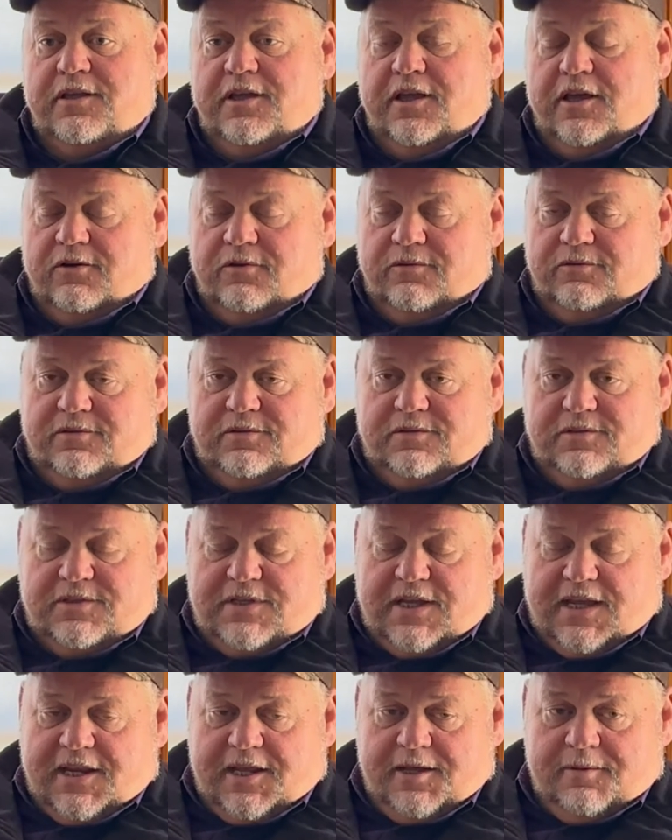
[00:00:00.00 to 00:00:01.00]

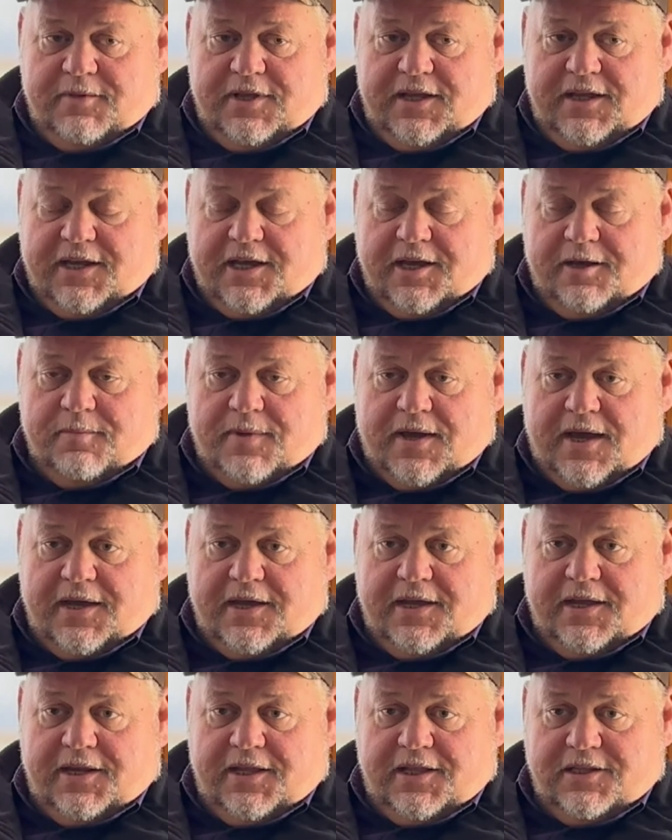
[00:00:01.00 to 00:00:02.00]
TDM did come
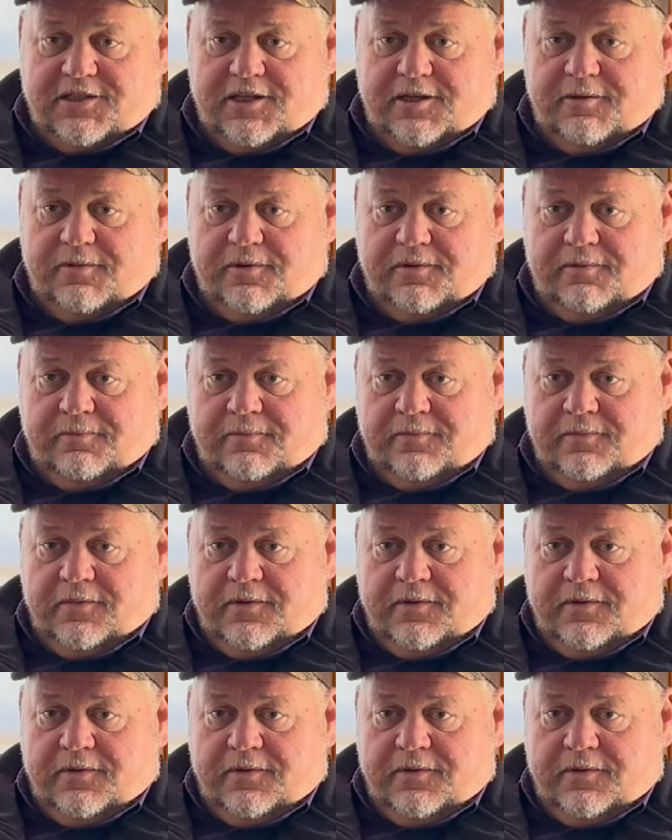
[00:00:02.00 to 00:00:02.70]
back in December.